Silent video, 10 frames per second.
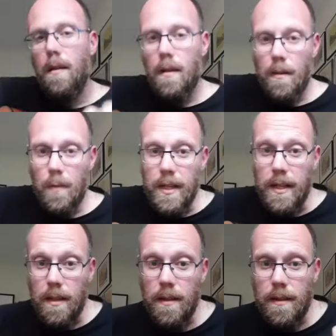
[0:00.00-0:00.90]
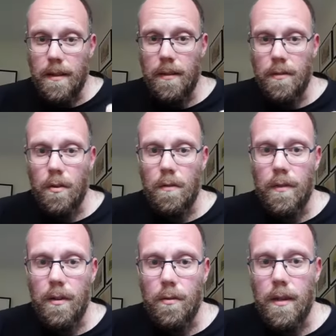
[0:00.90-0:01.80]
And when you get sort of
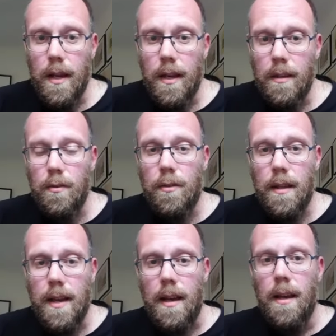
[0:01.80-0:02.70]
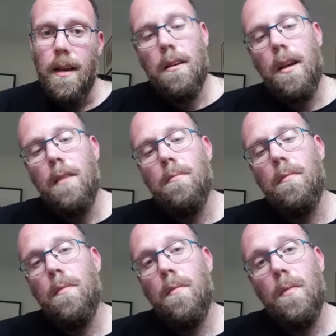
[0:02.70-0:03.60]
feel good like that,
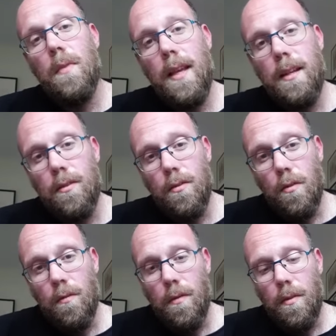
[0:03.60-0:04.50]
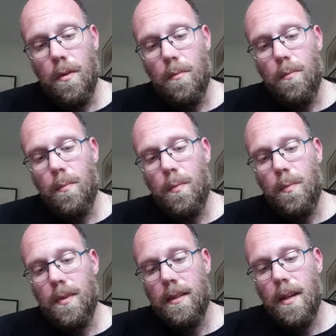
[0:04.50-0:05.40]
then you
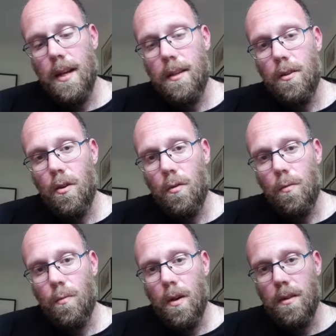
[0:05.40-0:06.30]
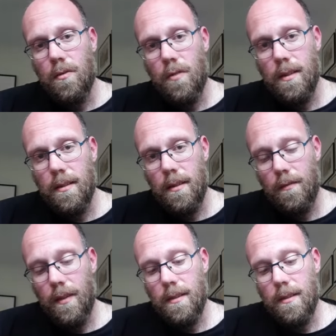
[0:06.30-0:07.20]
slide along while the strings,
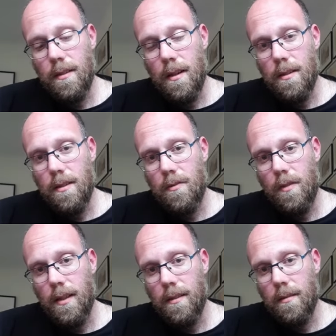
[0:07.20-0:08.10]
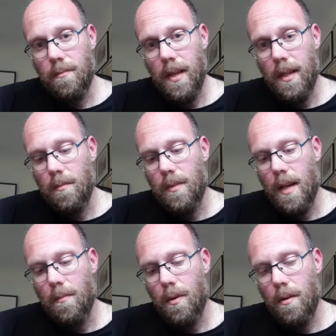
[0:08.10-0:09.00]
your fingers are touching the strings, making them
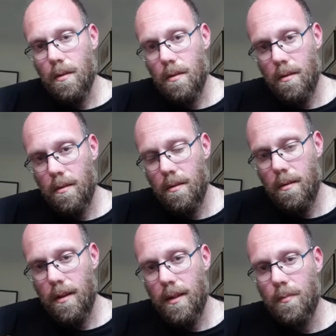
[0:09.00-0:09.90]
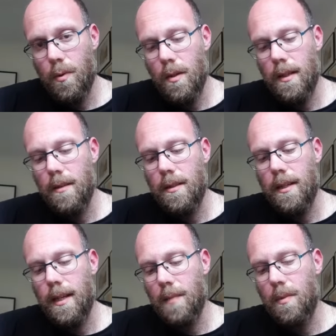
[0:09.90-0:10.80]
damp, and then put it down in
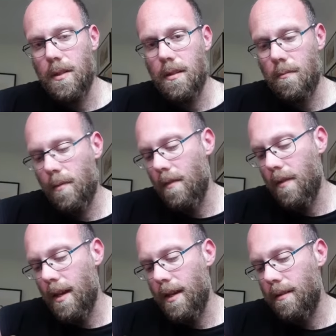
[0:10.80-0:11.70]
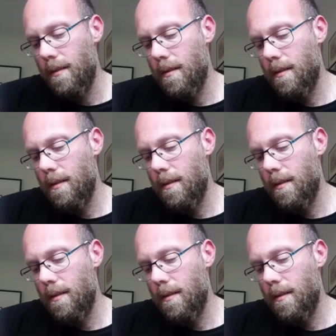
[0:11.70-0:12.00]
the next position, wherever that is.